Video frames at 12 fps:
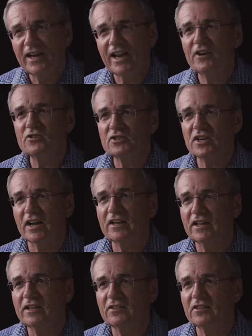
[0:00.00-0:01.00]
hair
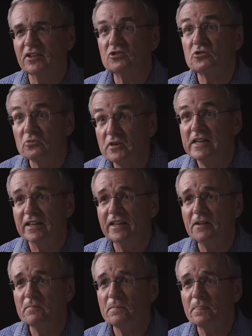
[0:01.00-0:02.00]
stuck in the
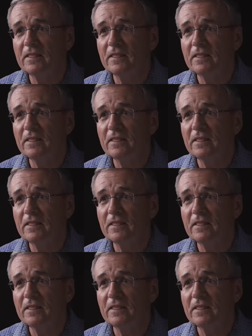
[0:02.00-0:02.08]
tree,